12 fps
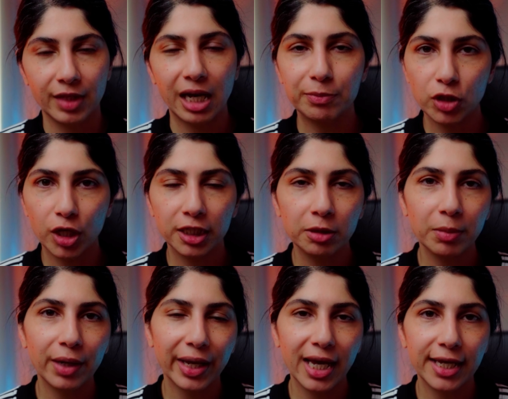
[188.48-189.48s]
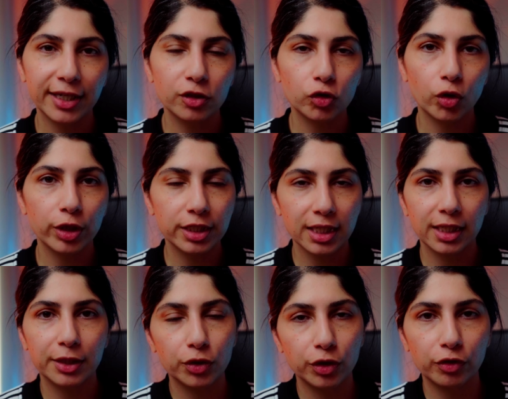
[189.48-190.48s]
I'm talking about adding
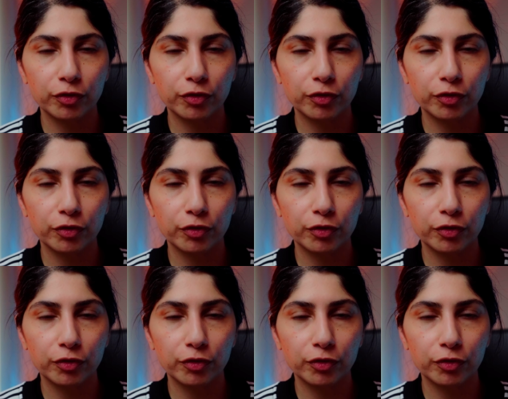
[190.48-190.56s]
storytelling to your